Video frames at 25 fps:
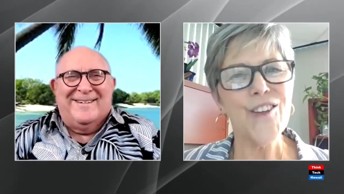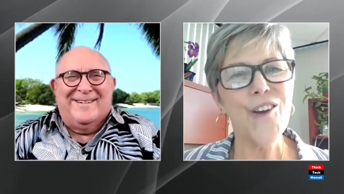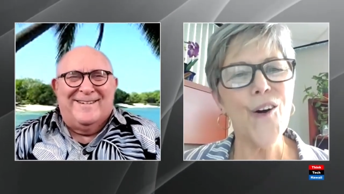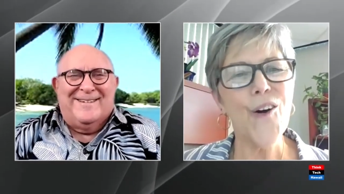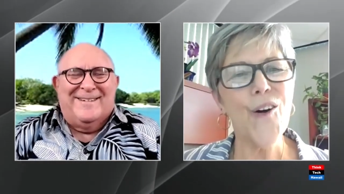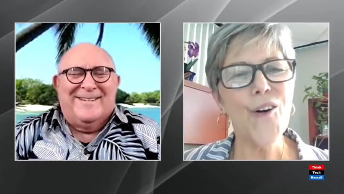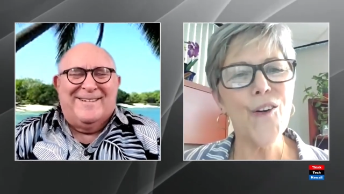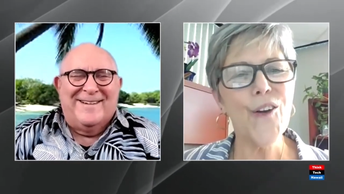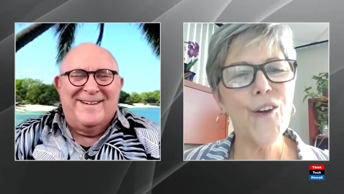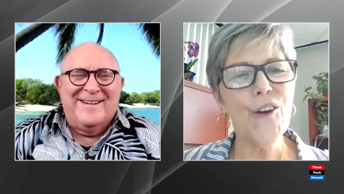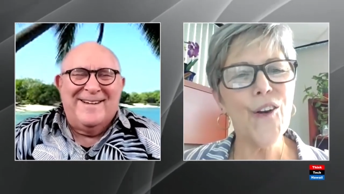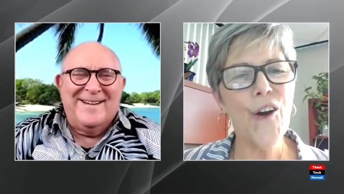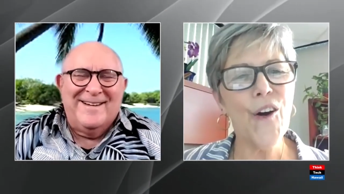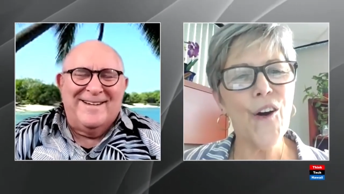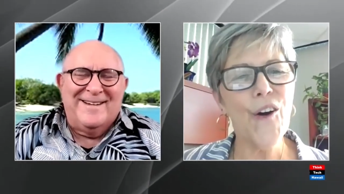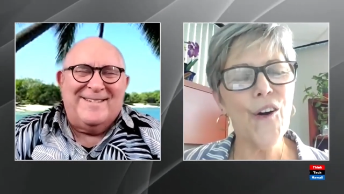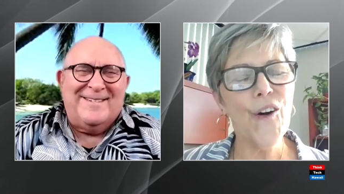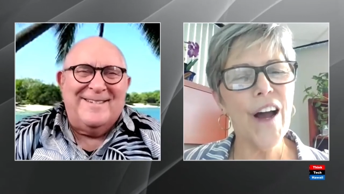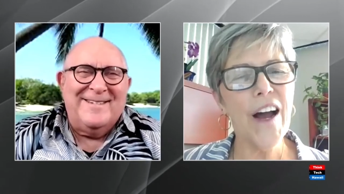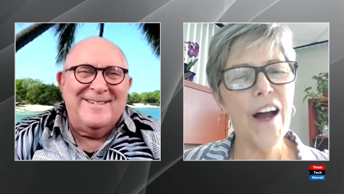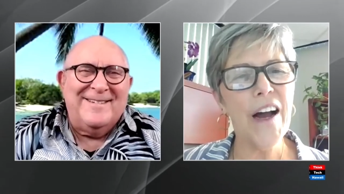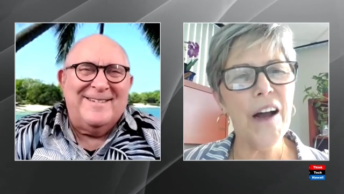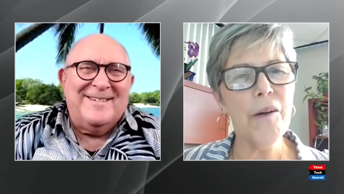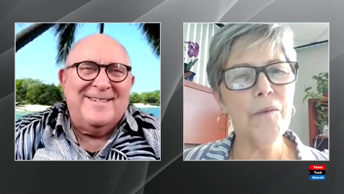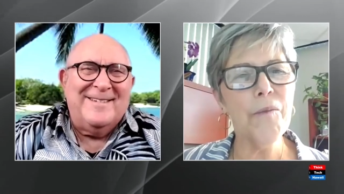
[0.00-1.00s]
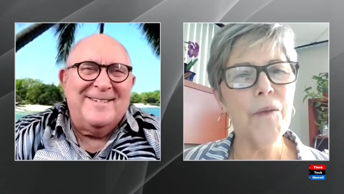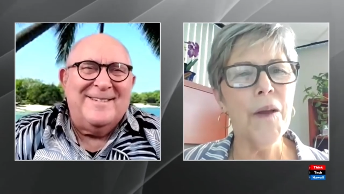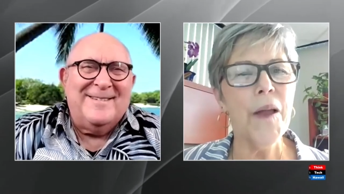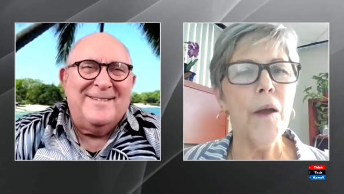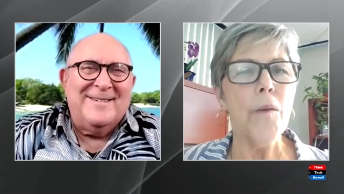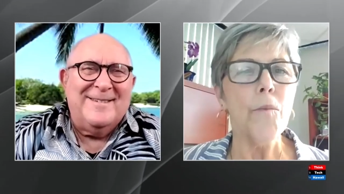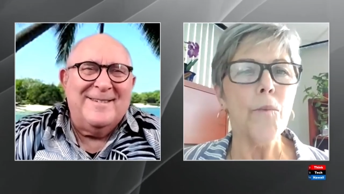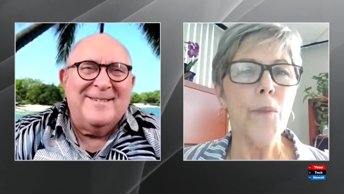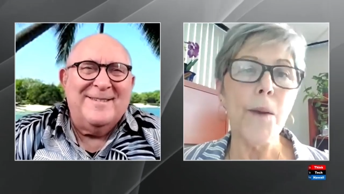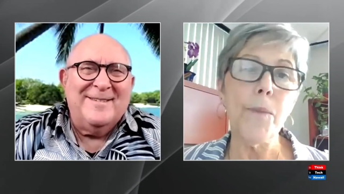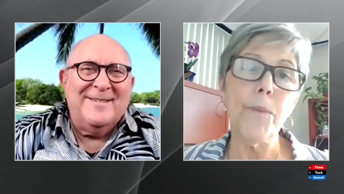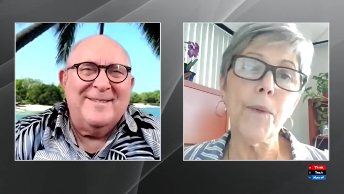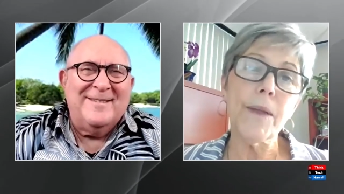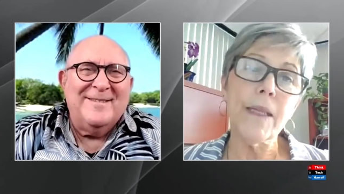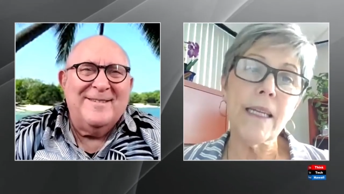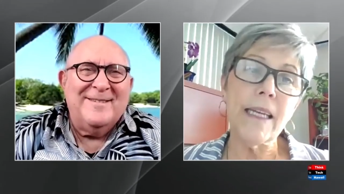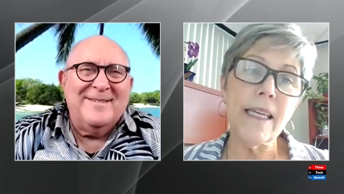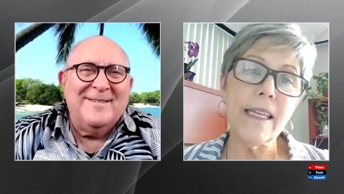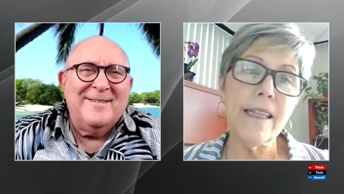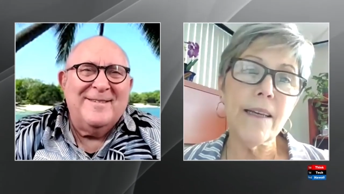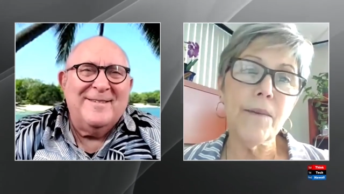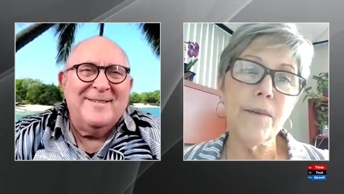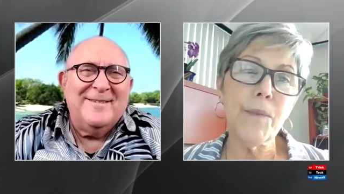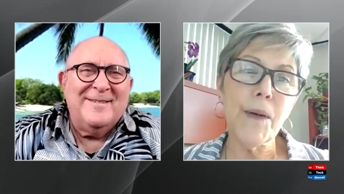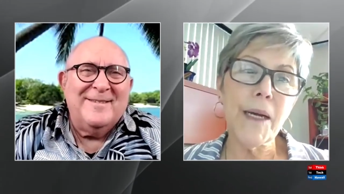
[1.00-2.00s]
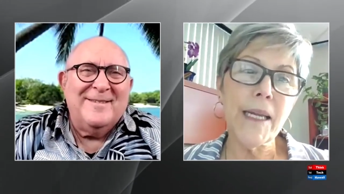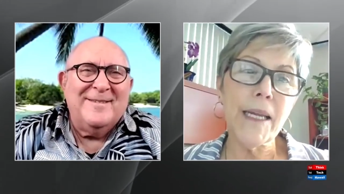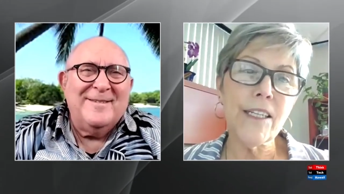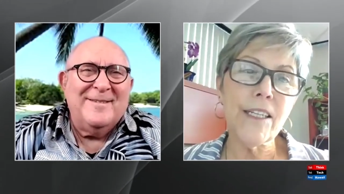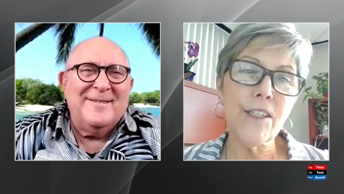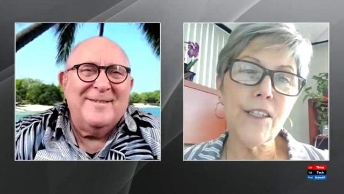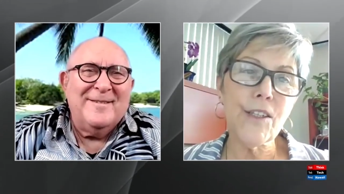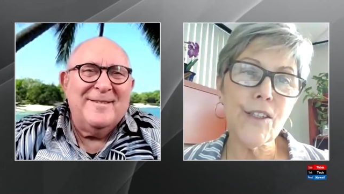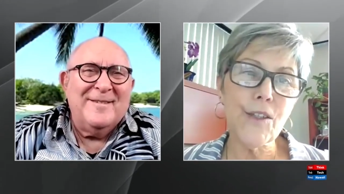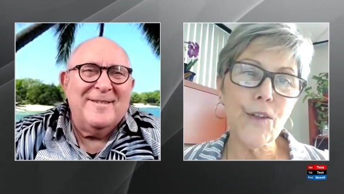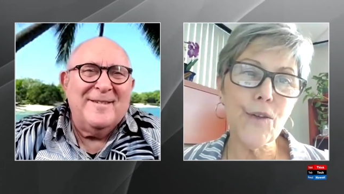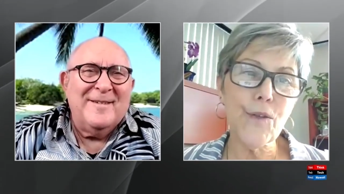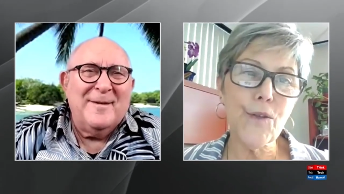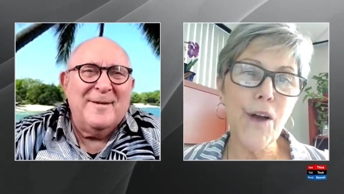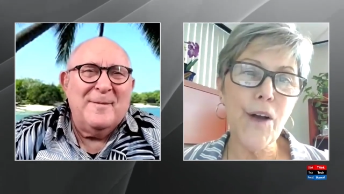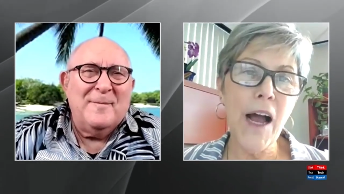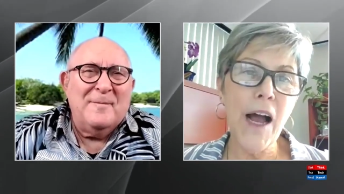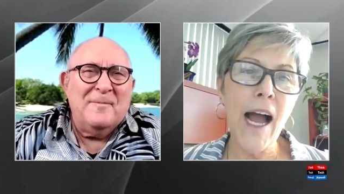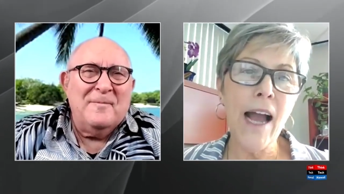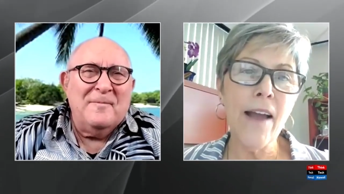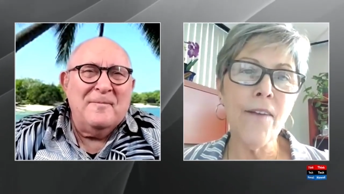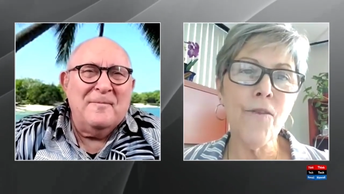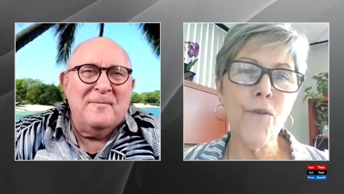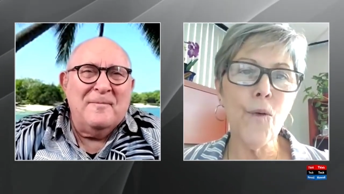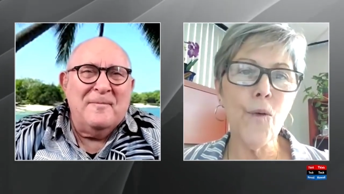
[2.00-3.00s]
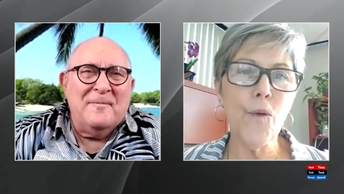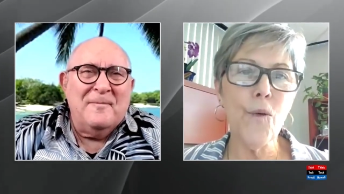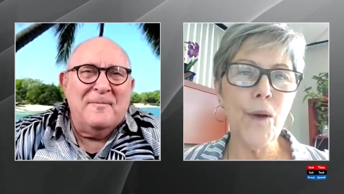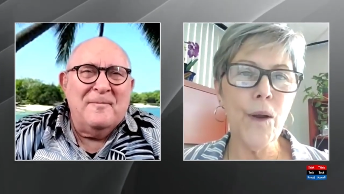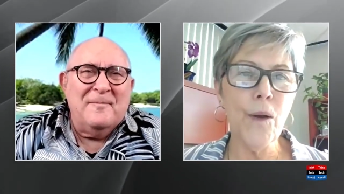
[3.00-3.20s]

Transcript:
Speaker 1: So, you know, um, people need the money to survive.